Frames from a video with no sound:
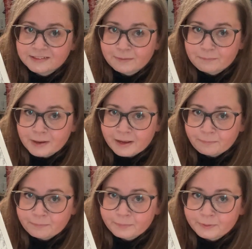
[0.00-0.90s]
map,
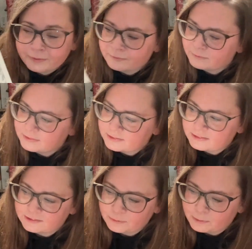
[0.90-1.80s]
which
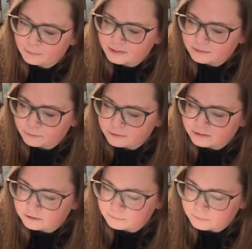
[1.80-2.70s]
is always
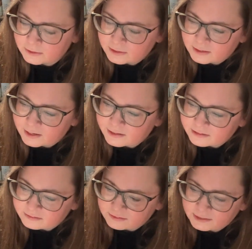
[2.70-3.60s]
awesome. And I
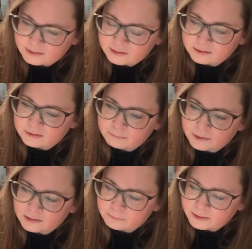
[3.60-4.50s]
think the
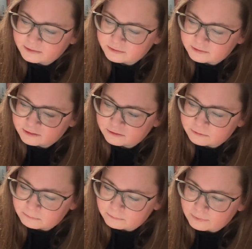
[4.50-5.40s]
Malamander
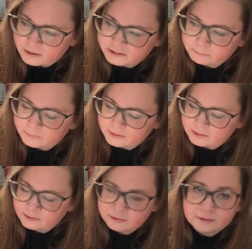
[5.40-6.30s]
might
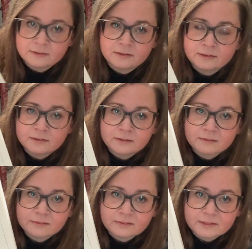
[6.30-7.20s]
be
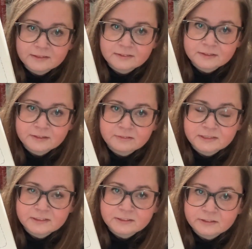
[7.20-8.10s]
this
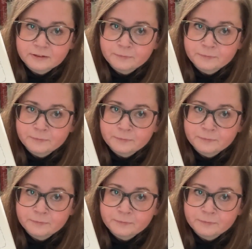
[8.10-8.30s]
creature.